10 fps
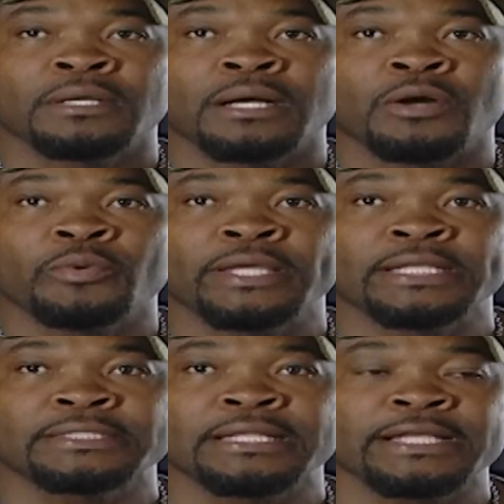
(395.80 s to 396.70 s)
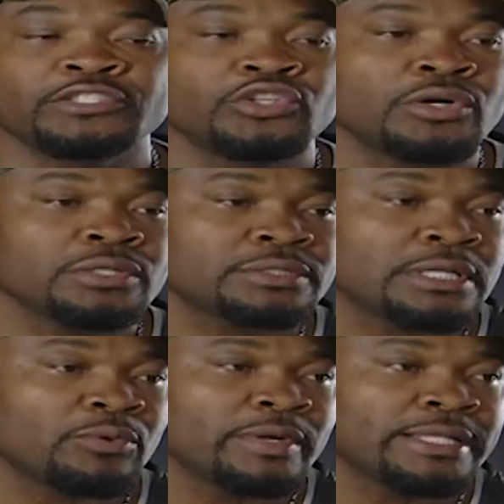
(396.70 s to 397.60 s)
awareness like drugs,
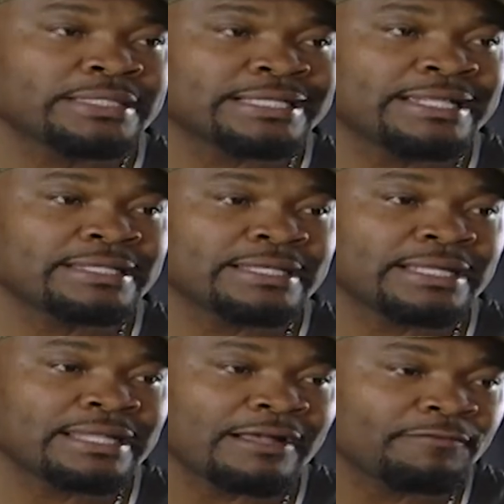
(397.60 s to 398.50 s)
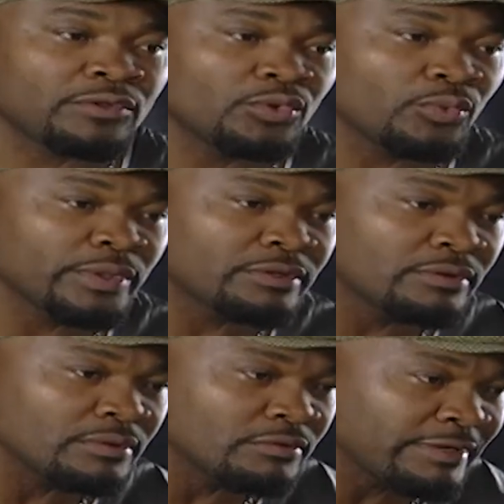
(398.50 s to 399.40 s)
awareness, anything that have to do with
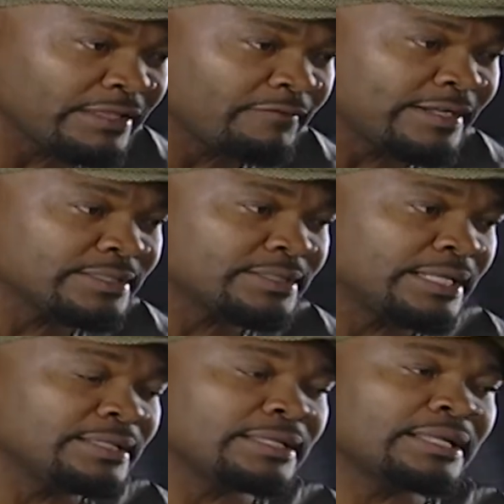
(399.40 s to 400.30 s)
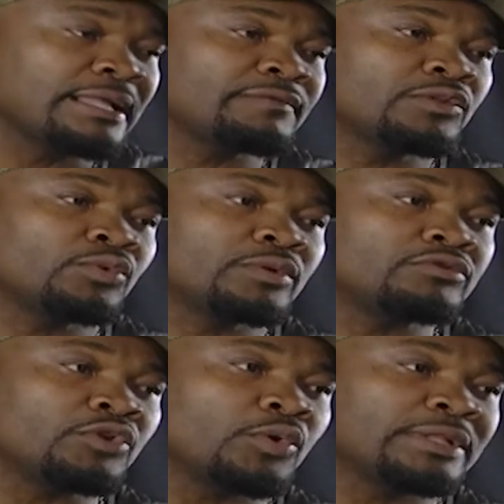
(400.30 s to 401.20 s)
relevancy, anything that has to do with
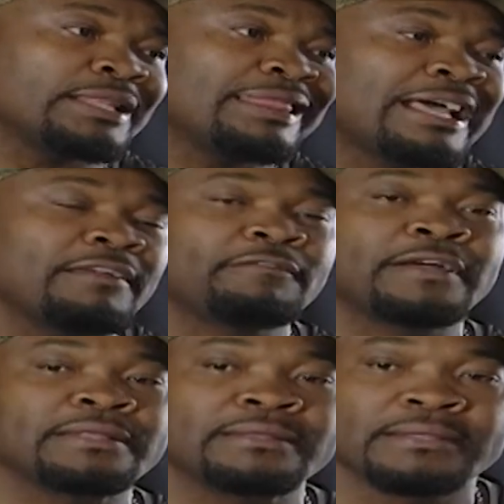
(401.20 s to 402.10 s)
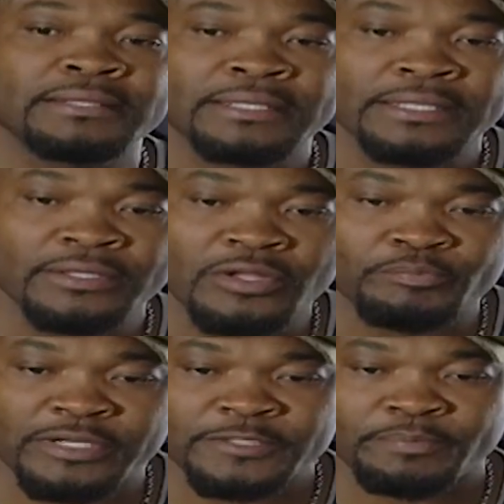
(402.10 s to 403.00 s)
growth and life and, you know,
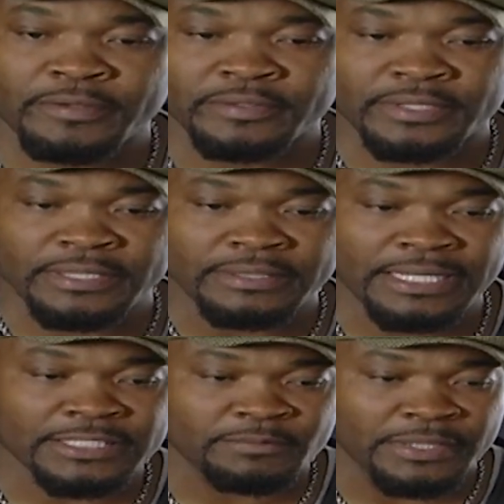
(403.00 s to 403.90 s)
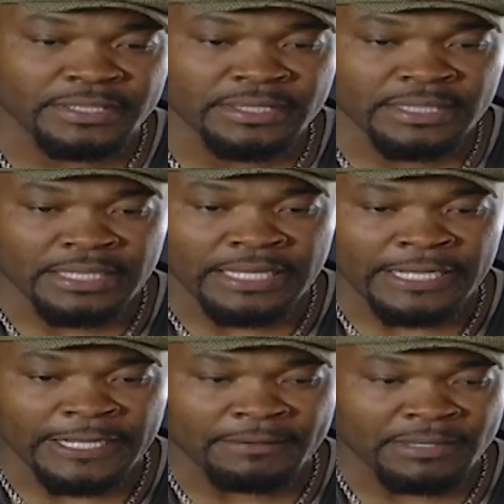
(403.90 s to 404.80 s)
prosperity, that's me.
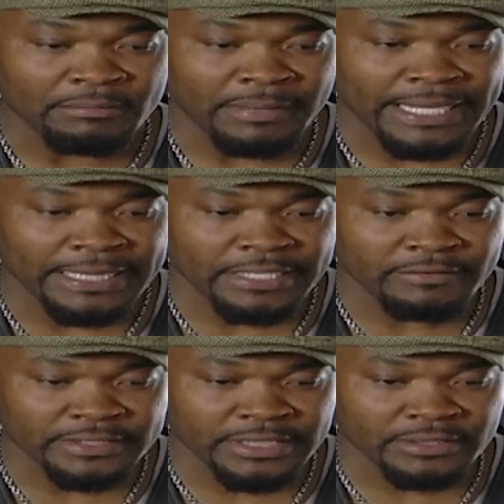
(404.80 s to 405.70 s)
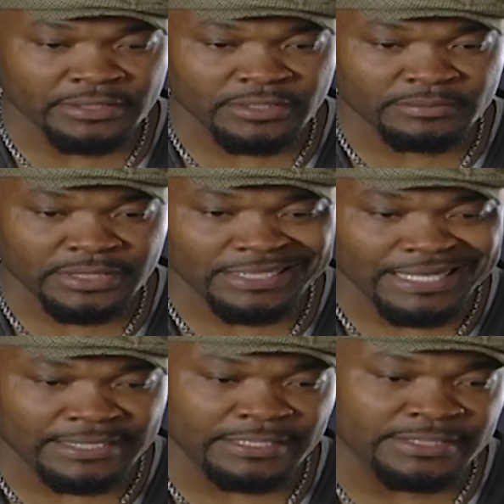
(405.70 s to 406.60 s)
And my lyrics in terms of
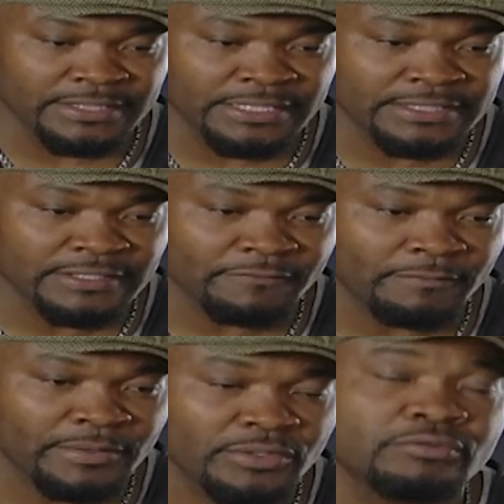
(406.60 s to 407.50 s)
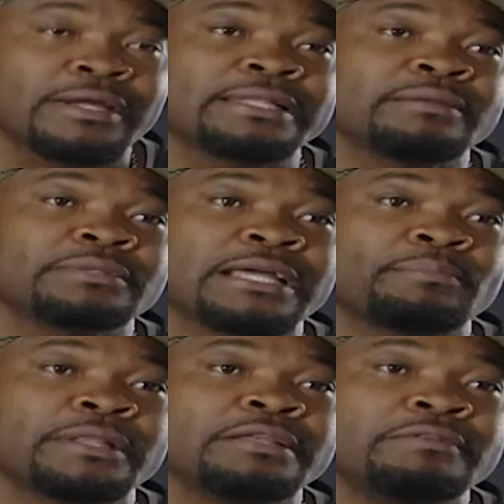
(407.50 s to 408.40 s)
that, it's easier for me to write them
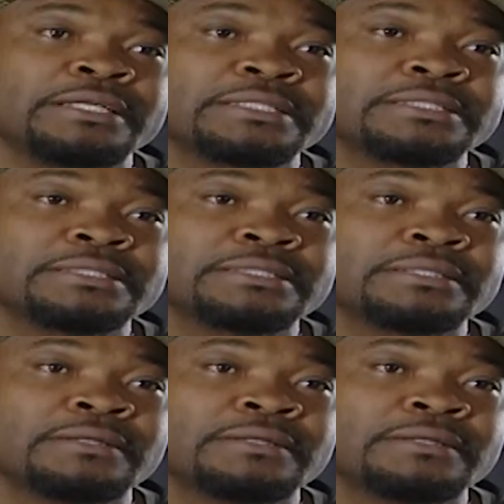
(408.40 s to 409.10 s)
type of lyrics